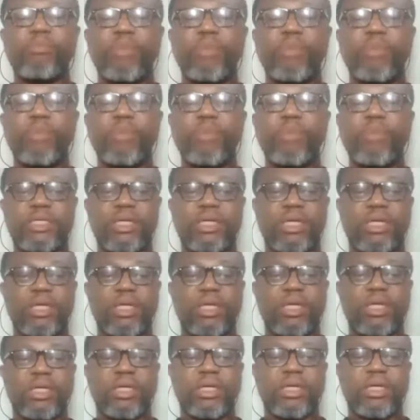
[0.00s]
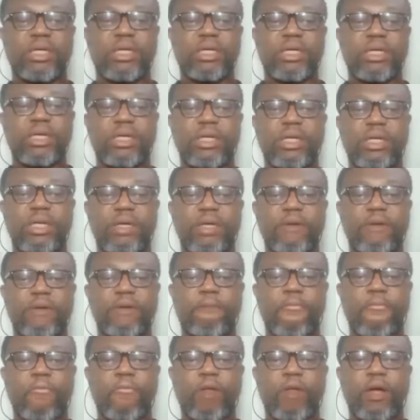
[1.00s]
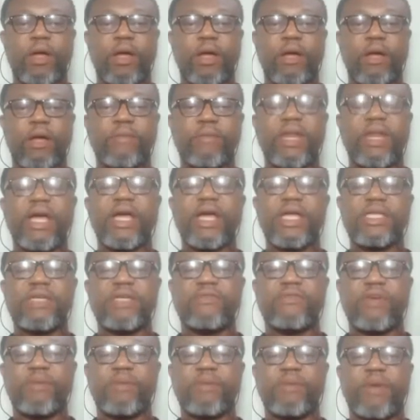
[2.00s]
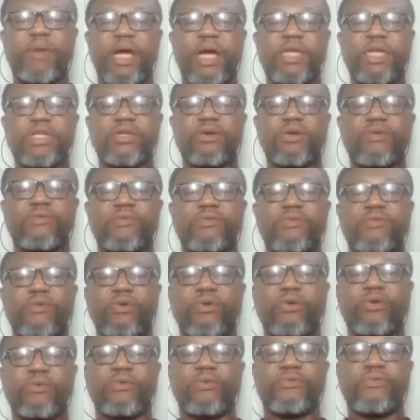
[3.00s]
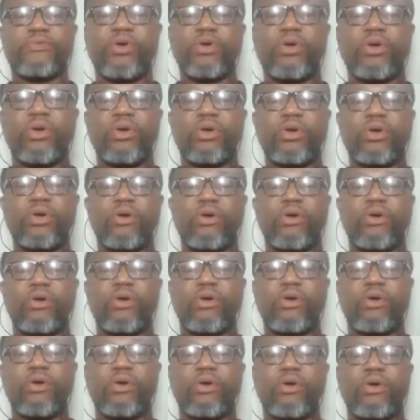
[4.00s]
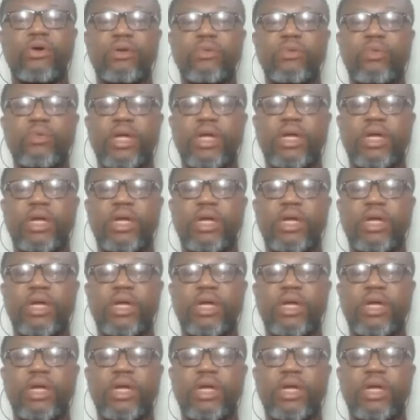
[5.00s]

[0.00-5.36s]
minimizes the negative impact of COVID,